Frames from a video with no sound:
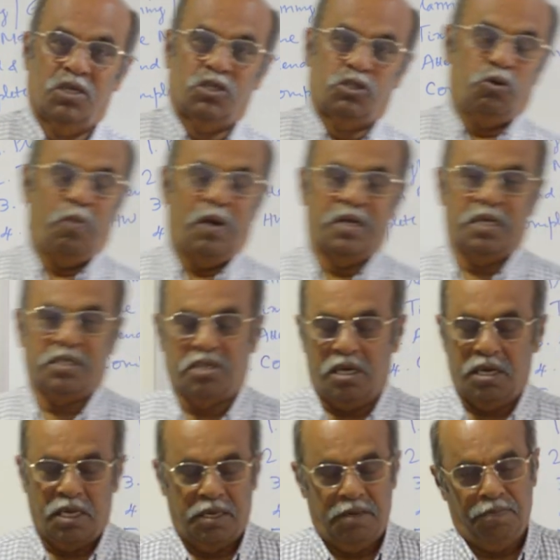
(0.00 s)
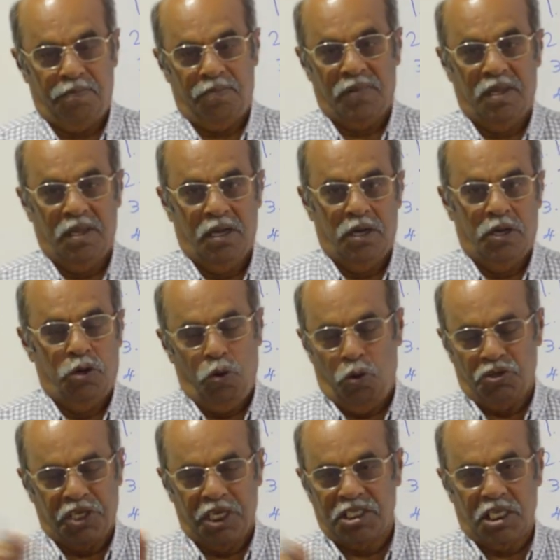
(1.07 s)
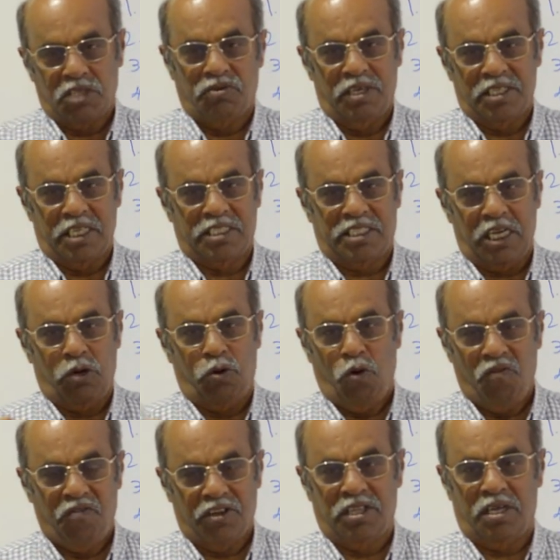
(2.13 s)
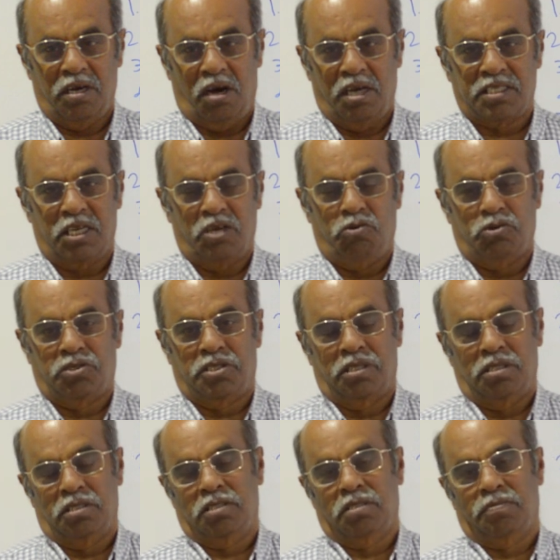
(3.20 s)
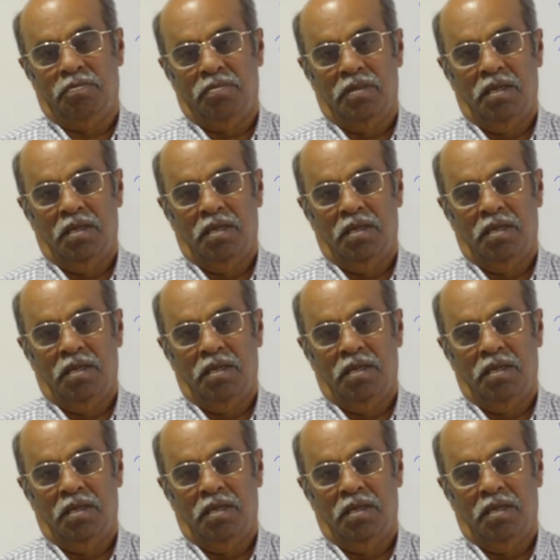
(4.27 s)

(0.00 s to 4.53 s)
So, my dear children, no teachers will just say no for the asking questions.